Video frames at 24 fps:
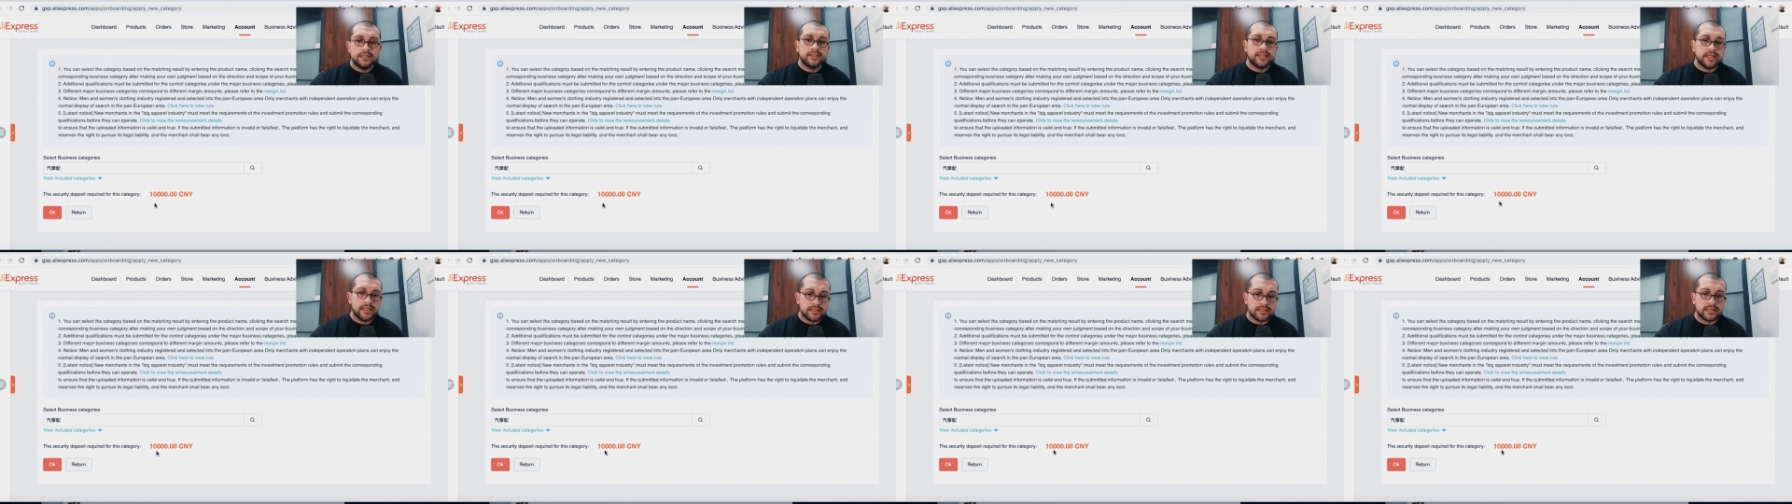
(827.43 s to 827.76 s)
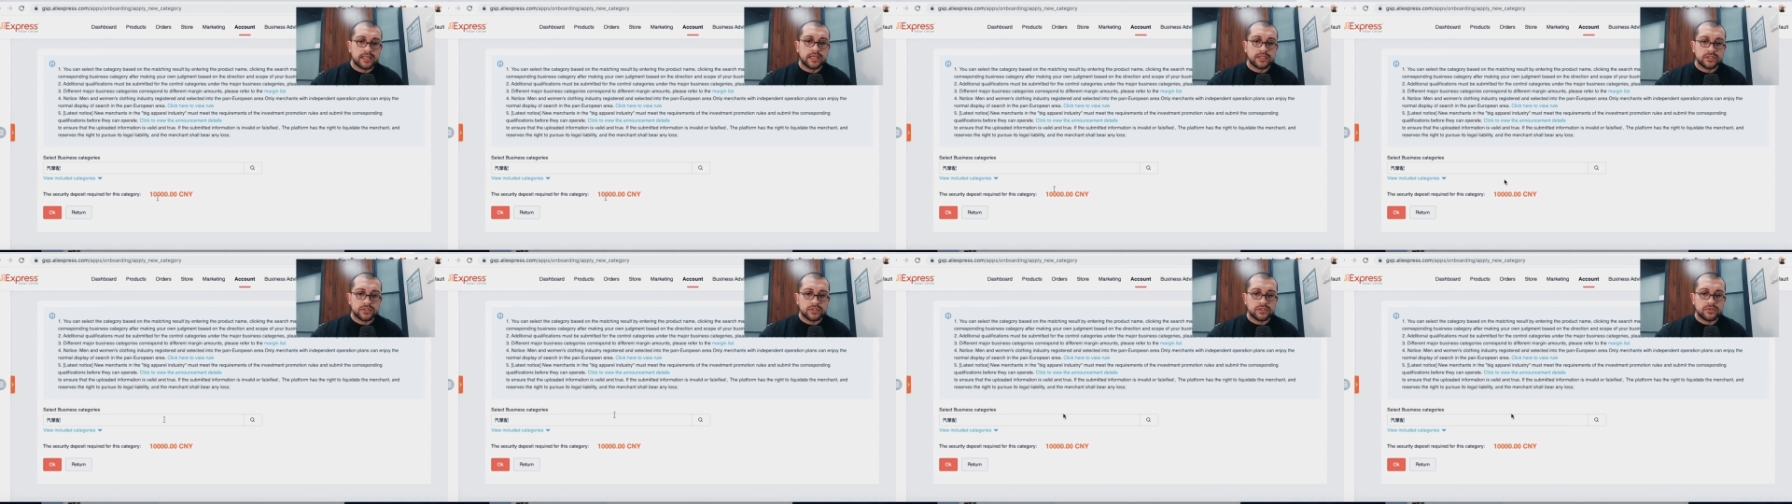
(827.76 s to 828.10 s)

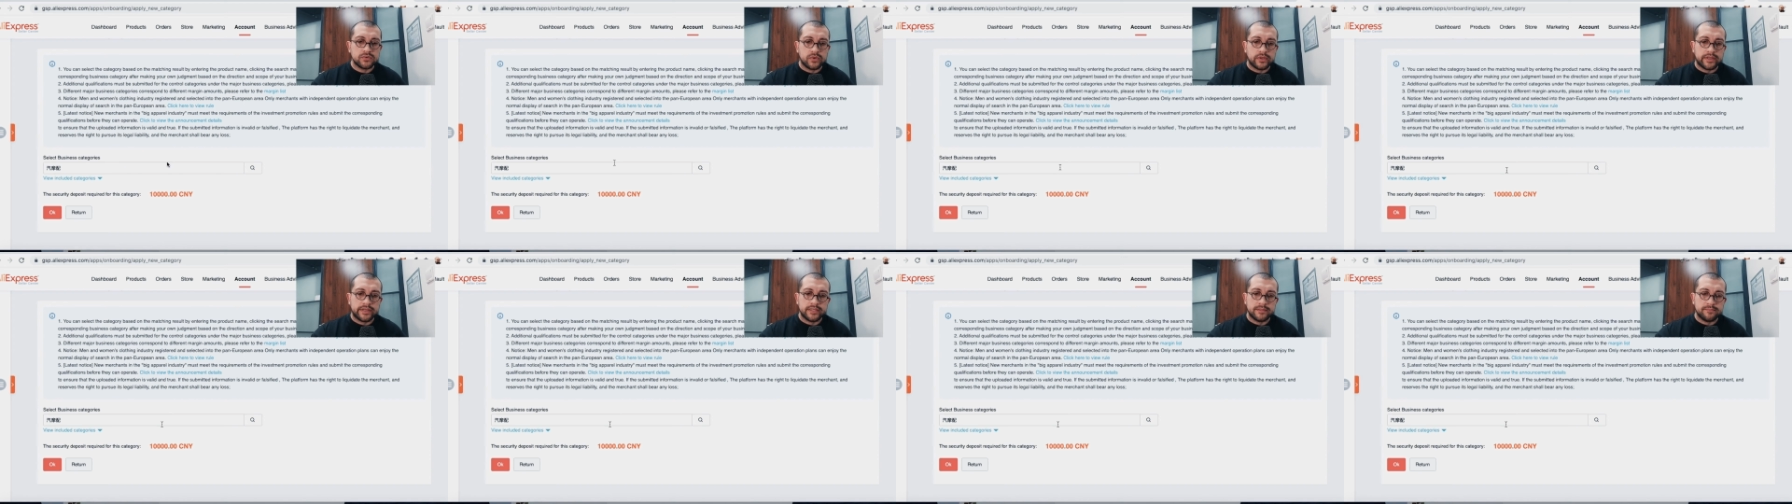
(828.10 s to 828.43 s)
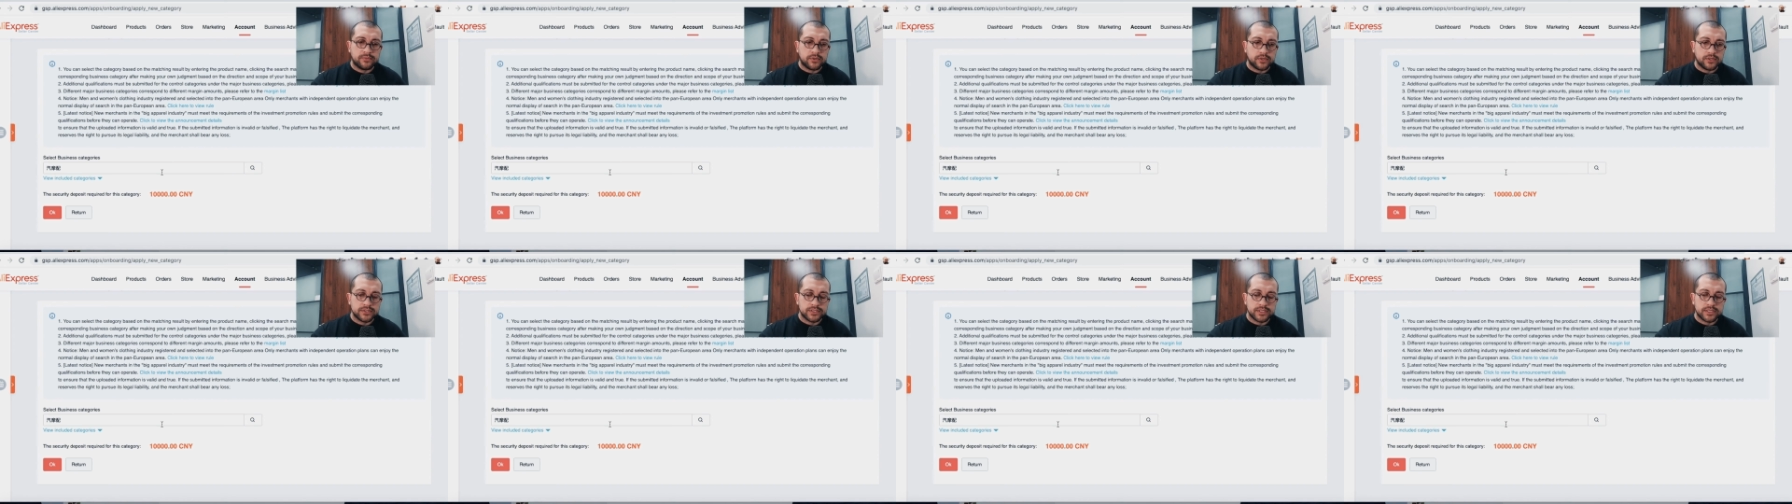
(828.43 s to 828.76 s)
10,000 yuan
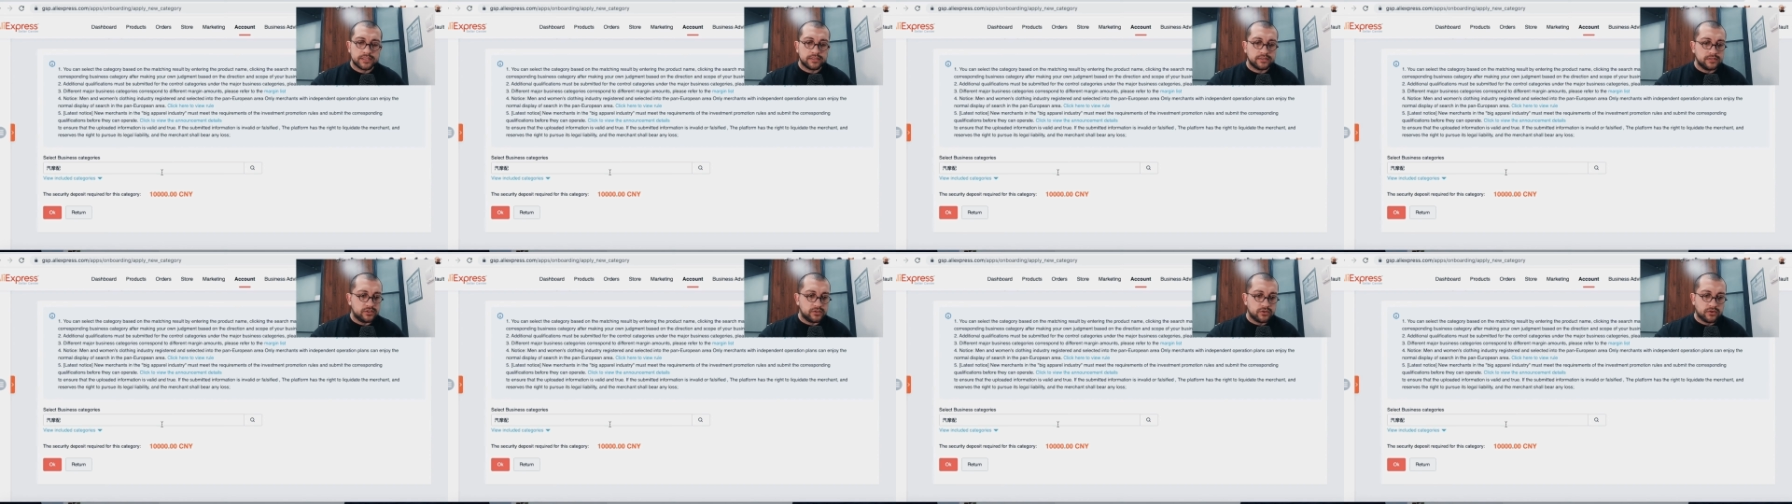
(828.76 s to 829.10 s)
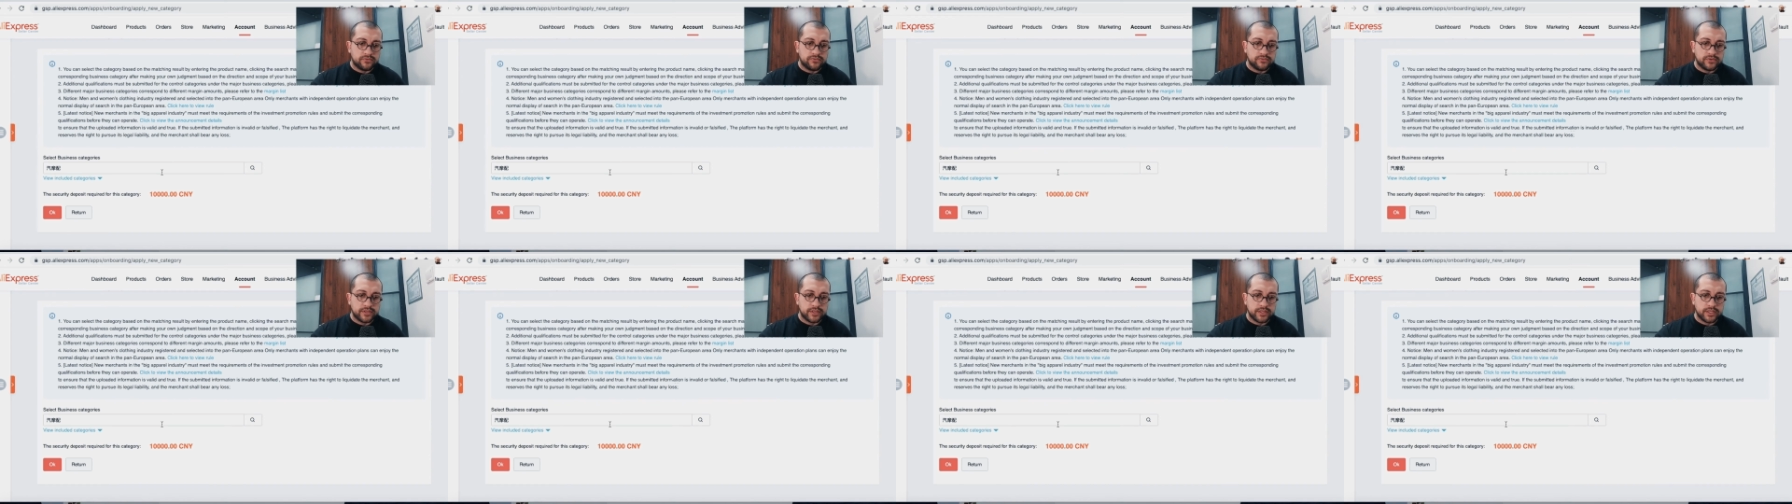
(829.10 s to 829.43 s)
deposit, no
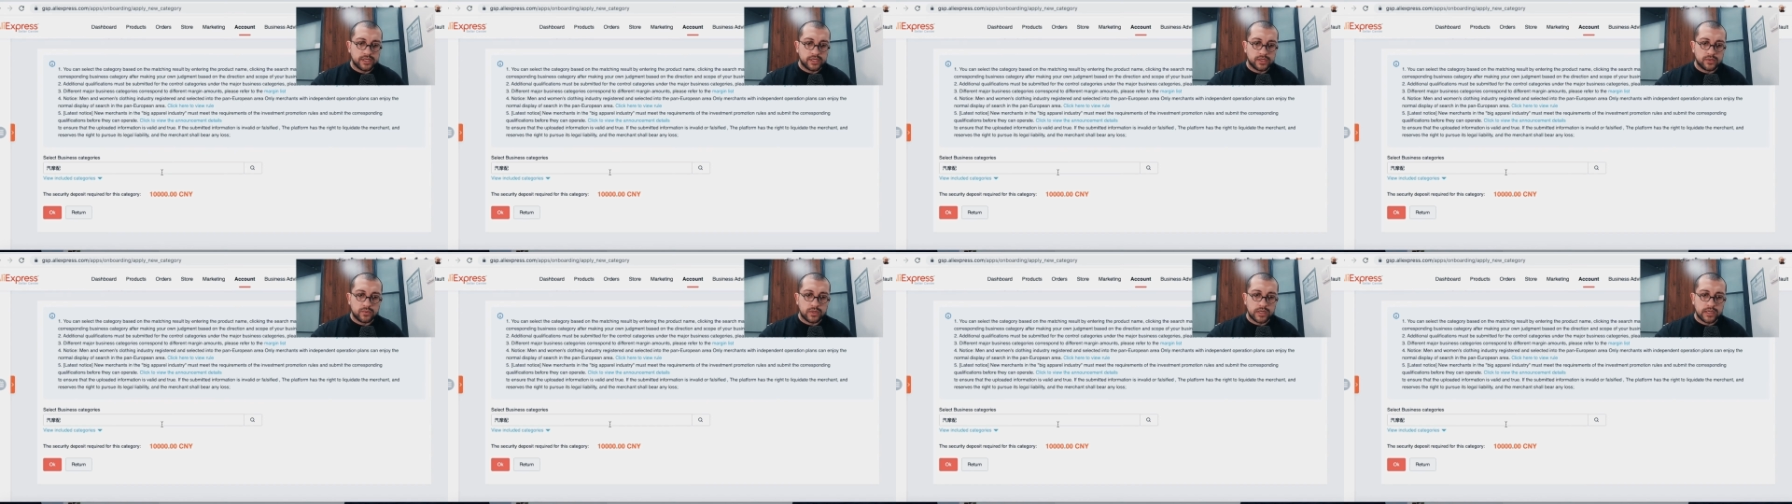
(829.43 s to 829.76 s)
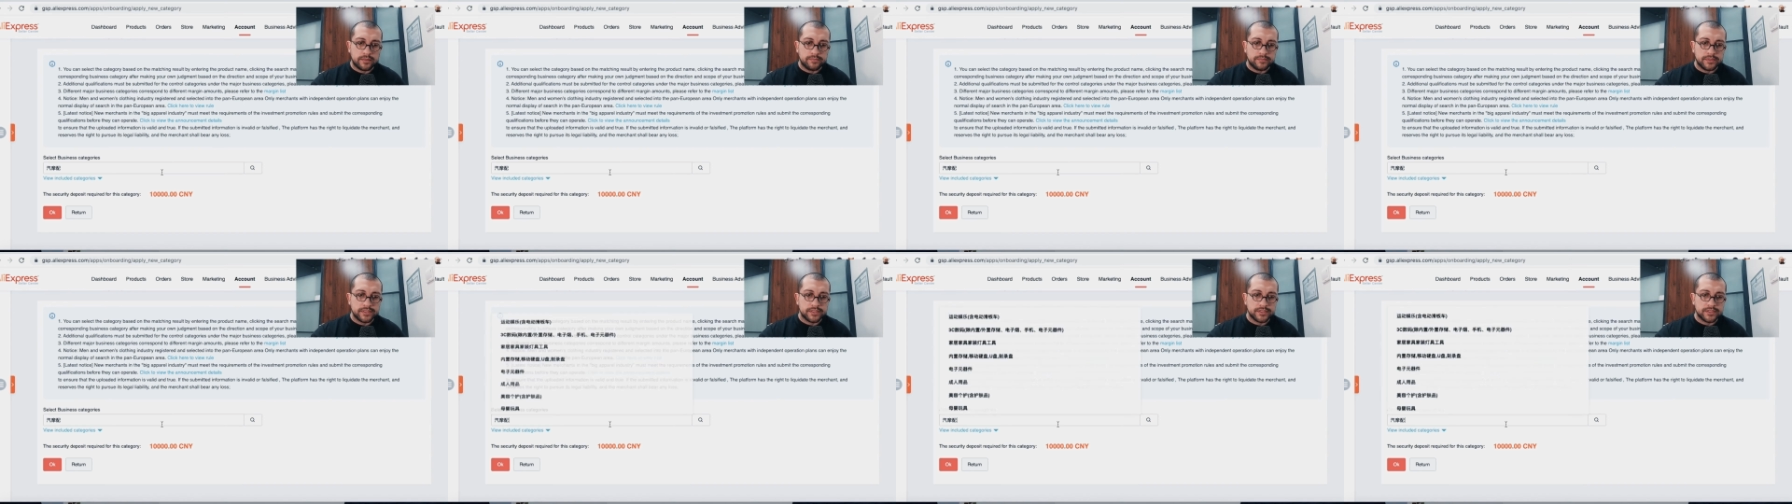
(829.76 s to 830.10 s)
further
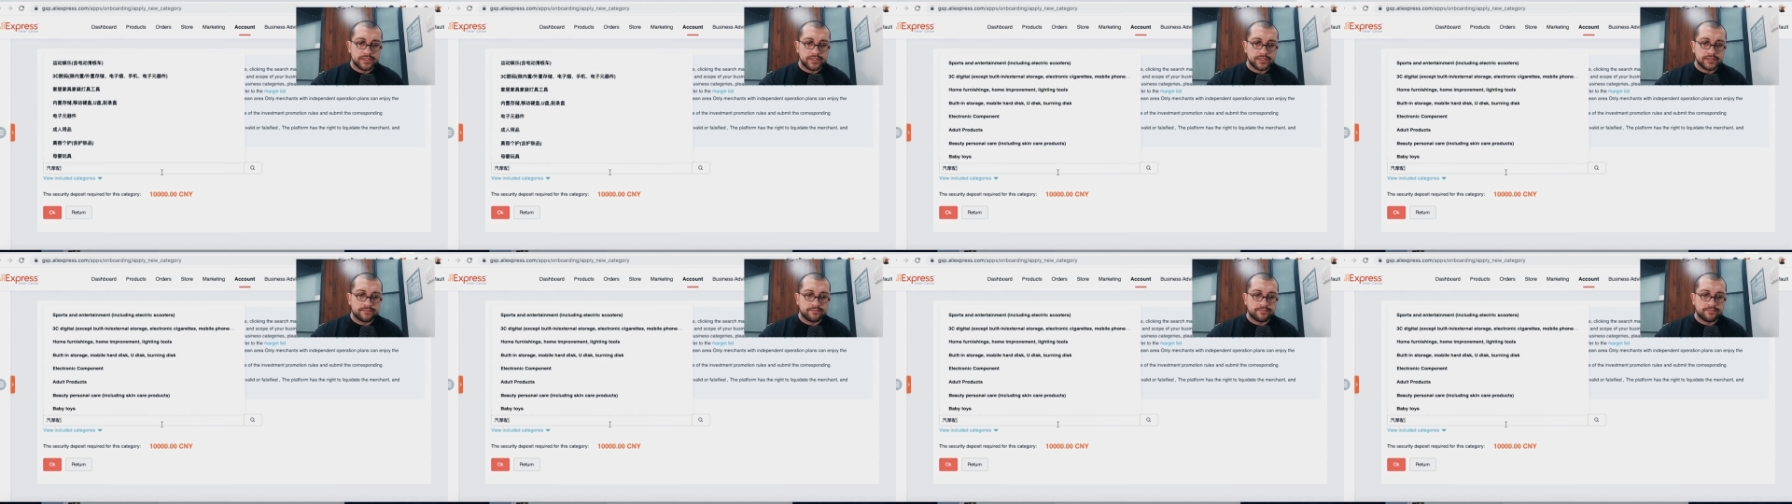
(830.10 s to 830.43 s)
requirements.